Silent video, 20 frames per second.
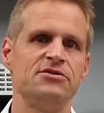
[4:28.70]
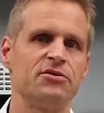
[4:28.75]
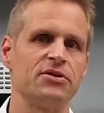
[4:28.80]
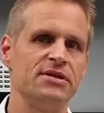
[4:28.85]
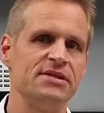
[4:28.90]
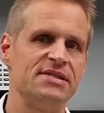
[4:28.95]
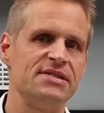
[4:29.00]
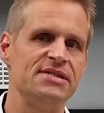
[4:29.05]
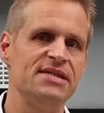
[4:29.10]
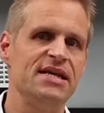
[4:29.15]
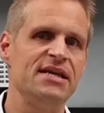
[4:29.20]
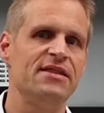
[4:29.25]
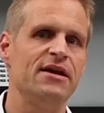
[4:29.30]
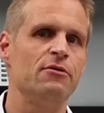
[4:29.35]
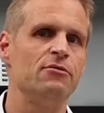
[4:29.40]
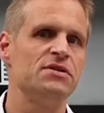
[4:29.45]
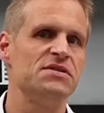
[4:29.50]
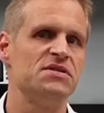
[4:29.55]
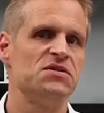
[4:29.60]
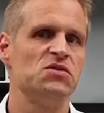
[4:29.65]
you can see,
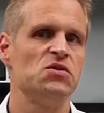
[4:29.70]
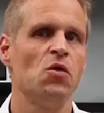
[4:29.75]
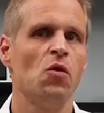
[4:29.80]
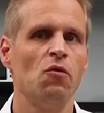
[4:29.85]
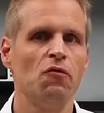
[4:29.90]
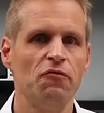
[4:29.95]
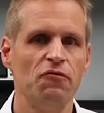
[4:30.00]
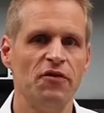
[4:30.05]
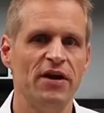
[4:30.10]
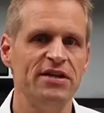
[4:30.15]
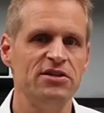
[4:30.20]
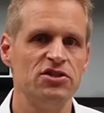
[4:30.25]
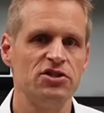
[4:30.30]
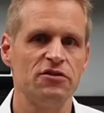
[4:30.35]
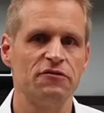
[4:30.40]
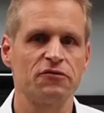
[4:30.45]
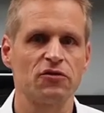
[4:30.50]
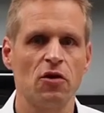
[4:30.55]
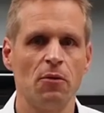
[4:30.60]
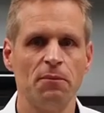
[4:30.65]
there is no phase
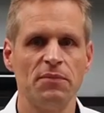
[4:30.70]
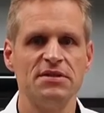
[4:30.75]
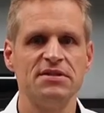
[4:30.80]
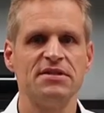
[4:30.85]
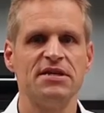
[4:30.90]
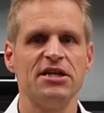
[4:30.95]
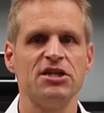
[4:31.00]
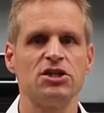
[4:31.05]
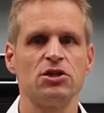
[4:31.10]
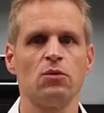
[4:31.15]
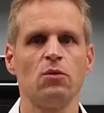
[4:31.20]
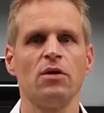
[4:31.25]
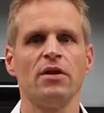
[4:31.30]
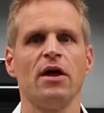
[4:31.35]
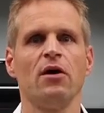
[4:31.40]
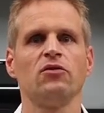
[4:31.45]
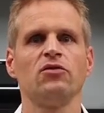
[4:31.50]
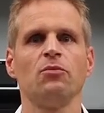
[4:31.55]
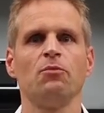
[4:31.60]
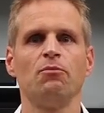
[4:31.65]
shift compensation
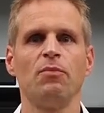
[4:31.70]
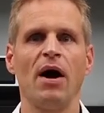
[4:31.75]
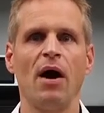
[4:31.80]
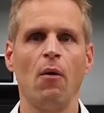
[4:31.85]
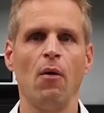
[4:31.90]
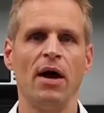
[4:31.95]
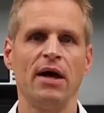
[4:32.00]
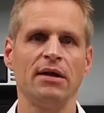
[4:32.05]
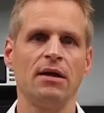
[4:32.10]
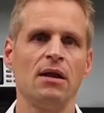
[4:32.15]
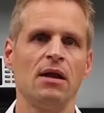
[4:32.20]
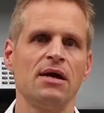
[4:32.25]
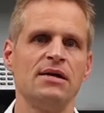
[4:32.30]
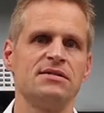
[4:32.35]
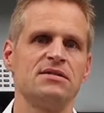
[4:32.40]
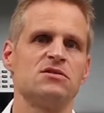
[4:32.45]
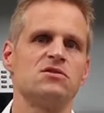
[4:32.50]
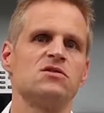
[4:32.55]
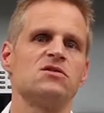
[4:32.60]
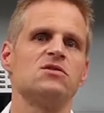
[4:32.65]
without a power
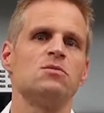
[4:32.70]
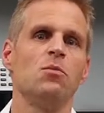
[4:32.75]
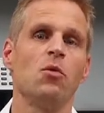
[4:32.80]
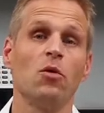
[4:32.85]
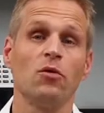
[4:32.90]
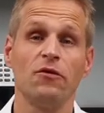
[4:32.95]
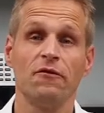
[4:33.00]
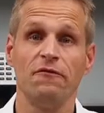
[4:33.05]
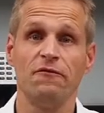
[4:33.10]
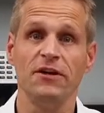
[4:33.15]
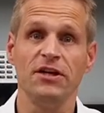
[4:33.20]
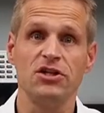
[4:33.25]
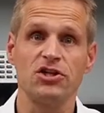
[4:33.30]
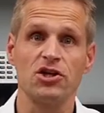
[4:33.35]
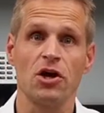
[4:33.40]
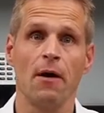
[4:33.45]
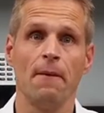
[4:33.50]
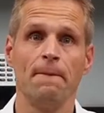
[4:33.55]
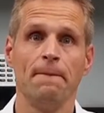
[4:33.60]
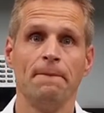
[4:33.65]
analyzer to support the
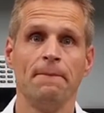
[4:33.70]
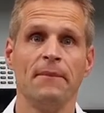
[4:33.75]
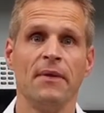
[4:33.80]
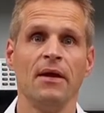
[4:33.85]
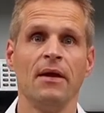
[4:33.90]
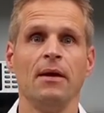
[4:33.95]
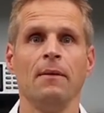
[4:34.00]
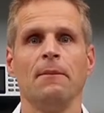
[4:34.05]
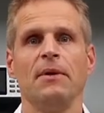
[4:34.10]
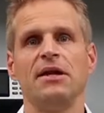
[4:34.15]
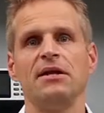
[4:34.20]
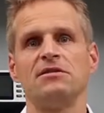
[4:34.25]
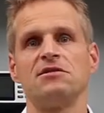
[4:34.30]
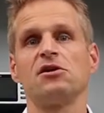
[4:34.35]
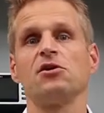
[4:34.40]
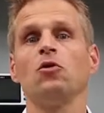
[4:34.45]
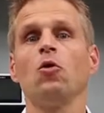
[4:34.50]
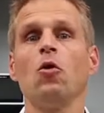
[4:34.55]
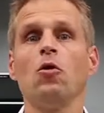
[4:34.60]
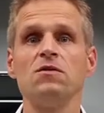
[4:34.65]
feature. But as you
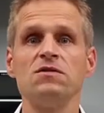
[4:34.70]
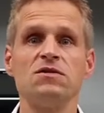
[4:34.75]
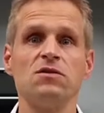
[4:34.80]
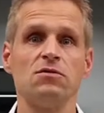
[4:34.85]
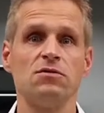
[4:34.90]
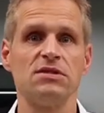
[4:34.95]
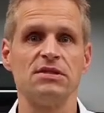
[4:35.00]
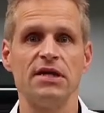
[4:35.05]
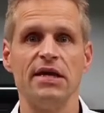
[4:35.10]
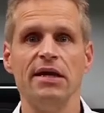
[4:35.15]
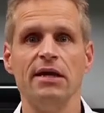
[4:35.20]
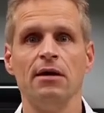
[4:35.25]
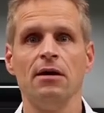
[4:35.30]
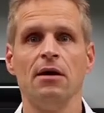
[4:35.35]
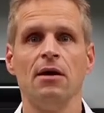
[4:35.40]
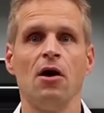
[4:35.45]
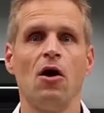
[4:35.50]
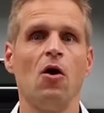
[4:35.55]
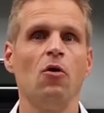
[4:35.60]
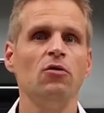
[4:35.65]
can also see,
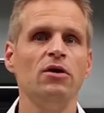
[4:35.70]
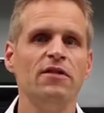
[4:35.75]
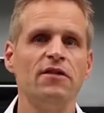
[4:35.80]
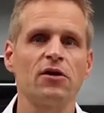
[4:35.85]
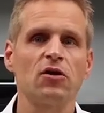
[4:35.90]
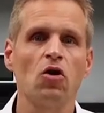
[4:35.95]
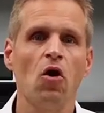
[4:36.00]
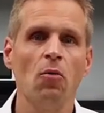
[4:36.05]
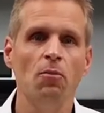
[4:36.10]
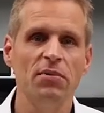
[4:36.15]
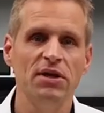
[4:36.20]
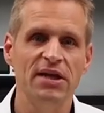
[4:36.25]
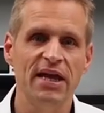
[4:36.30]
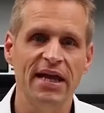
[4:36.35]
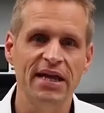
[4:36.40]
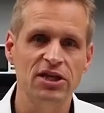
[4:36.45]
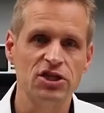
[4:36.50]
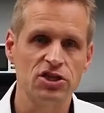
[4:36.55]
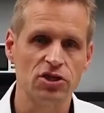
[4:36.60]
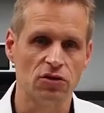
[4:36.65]
only the
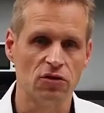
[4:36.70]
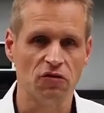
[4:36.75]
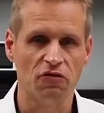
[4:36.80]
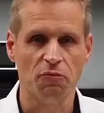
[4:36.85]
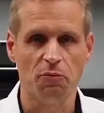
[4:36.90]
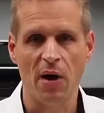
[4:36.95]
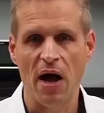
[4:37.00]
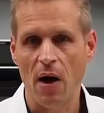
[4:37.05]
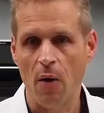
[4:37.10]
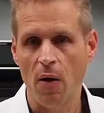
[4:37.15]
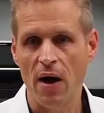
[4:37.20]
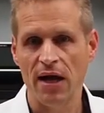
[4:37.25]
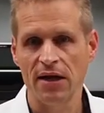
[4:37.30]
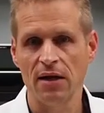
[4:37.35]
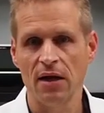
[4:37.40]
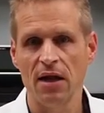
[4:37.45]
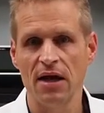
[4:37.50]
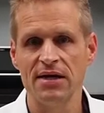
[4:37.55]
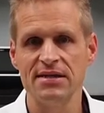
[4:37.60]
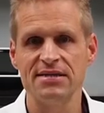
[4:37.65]
combination of power
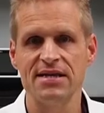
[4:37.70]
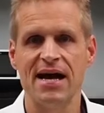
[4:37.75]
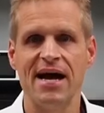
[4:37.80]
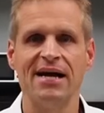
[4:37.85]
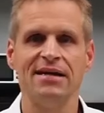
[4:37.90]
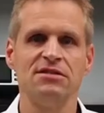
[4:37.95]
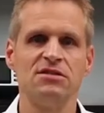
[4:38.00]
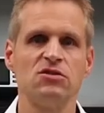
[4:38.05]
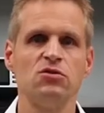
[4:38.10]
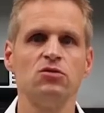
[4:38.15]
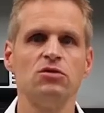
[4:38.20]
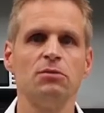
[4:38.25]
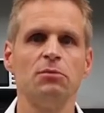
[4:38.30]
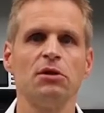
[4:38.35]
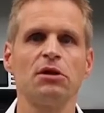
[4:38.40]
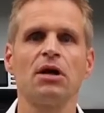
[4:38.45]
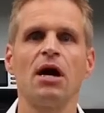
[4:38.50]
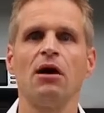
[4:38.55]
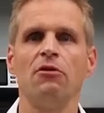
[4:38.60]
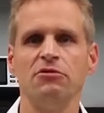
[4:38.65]
analyzer and
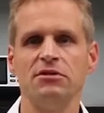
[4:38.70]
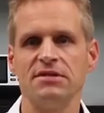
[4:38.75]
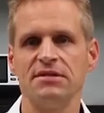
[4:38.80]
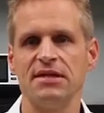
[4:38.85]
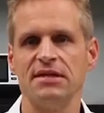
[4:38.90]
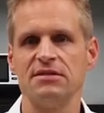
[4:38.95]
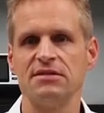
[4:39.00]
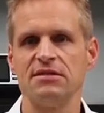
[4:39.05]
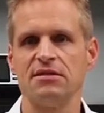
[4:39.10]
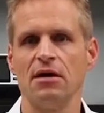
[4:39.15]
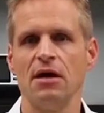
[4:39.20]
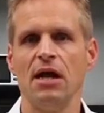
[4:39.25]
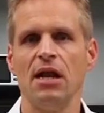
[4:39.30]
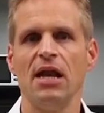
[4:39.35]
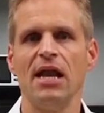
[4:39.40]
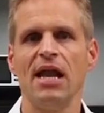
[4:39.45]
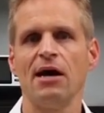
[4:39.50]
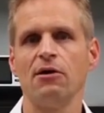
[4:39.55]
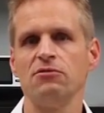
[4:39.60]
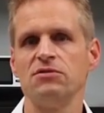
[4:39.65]
suitable current sensor
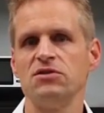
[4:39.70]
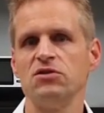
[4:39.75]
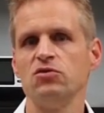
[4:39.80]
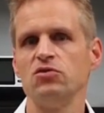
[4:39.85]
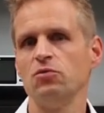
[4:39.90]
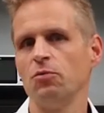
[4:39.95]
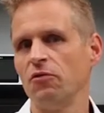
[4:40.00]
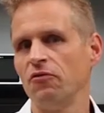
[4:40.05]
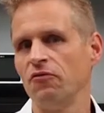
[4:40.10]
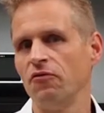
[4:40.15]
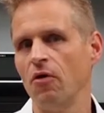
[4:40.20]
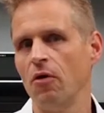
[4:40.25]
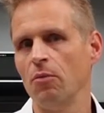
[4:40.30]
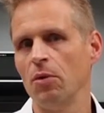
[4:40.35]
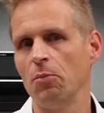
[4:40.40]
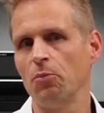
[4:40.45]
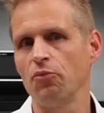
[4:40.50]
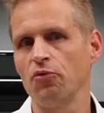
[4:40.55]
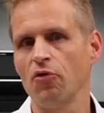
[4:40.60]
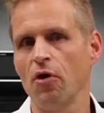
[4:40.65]
allows you to perform a
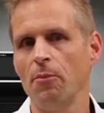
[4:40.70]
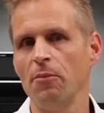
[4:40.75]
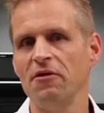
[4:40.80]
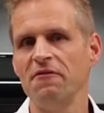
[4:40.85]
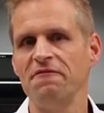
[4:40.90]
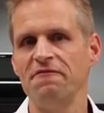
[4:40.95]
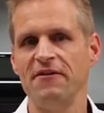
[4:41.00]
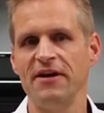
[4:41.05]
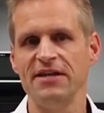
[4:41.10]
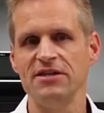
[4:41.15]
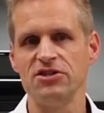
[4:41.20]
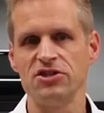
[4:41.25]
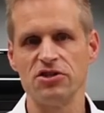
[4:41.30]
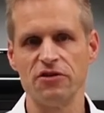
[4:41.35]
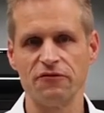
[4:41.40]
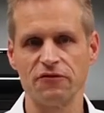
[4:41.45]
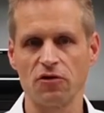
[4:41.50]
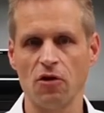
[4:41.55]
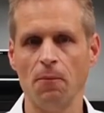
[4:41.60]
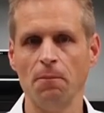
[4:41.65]
proper phase
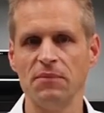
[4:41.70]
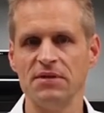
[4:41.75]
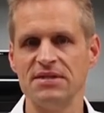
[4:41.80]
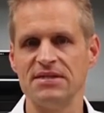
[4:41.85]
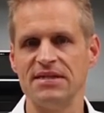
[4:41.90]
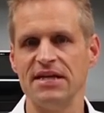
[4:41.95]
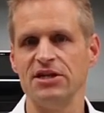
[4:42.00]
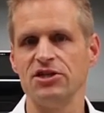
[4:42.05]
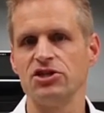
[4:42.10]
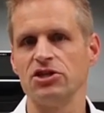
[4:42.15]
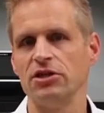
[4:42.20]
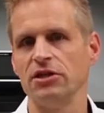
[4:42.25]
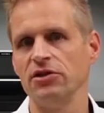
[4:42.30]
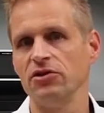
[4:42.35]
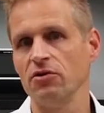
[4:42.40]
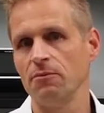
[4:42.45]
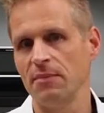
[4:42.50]
shift compensation in your